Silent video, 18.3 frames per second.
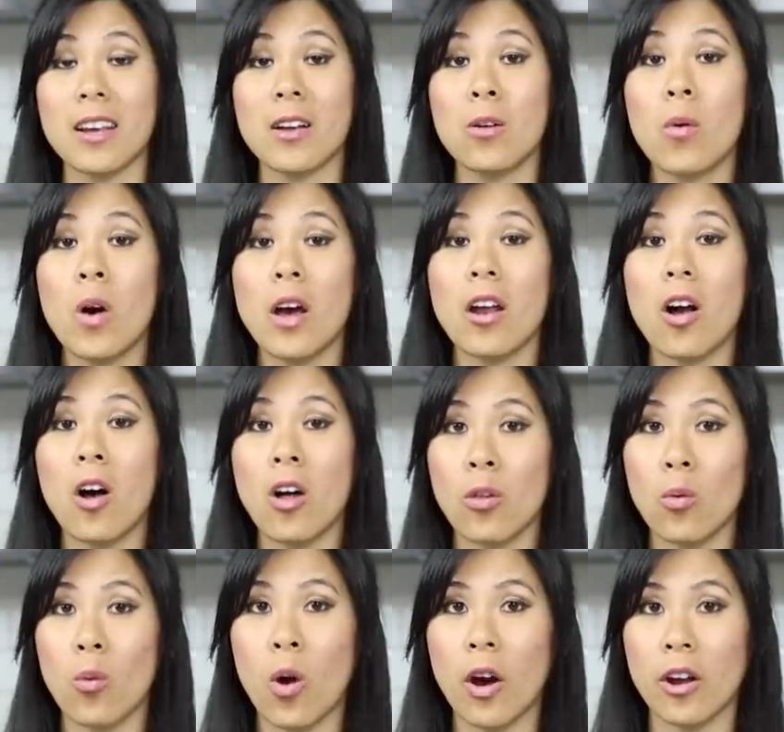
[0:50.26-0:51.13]
I don't want
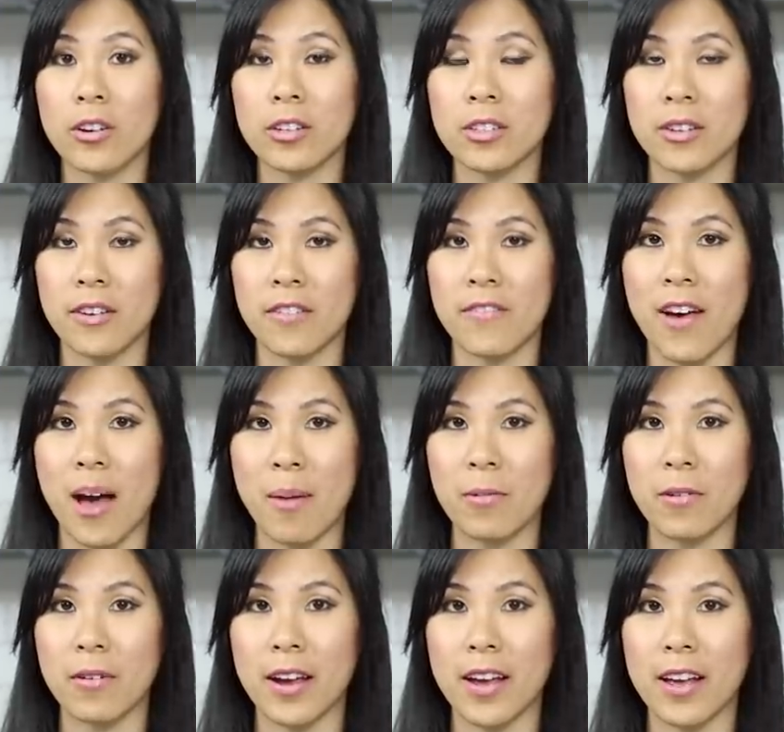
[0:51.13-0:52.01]
all the water to
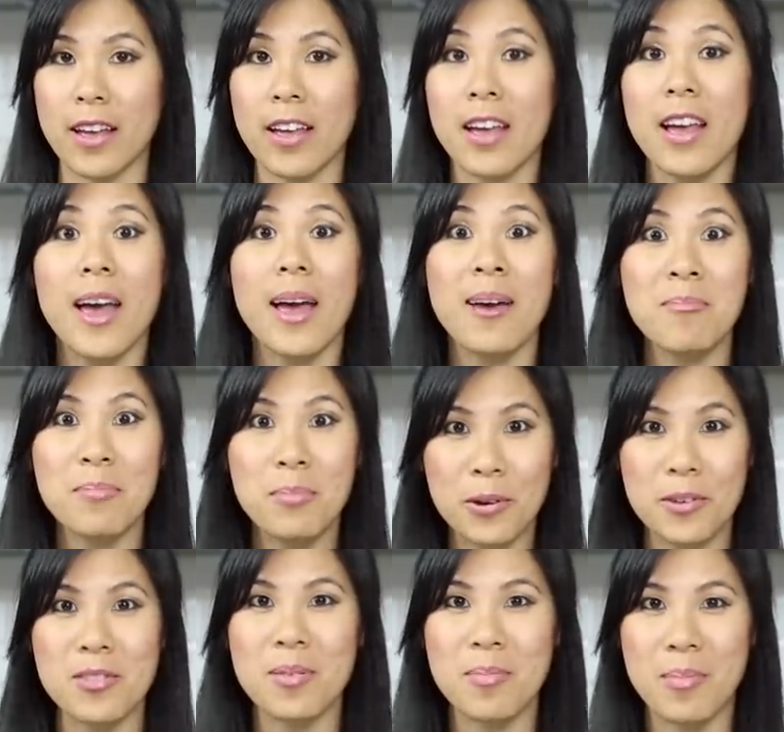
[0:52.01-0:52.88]
evaporate and
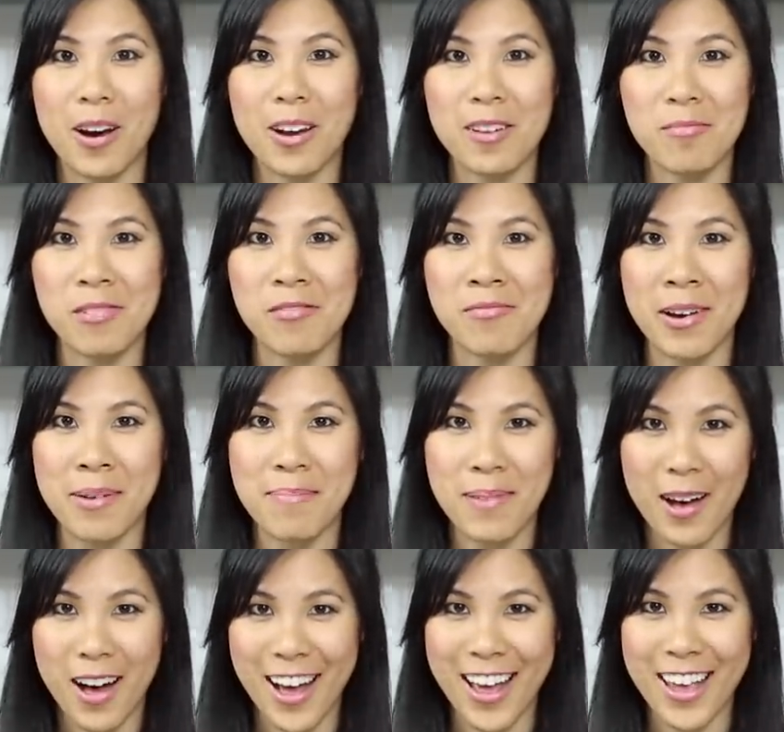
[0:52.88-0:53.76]
burn the bottom of my
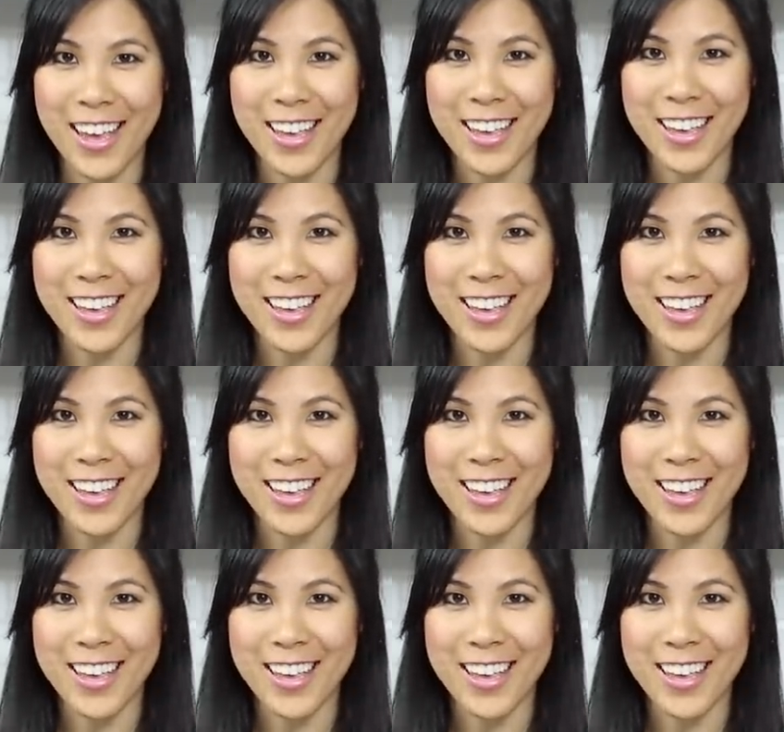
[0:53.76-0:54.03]
pot.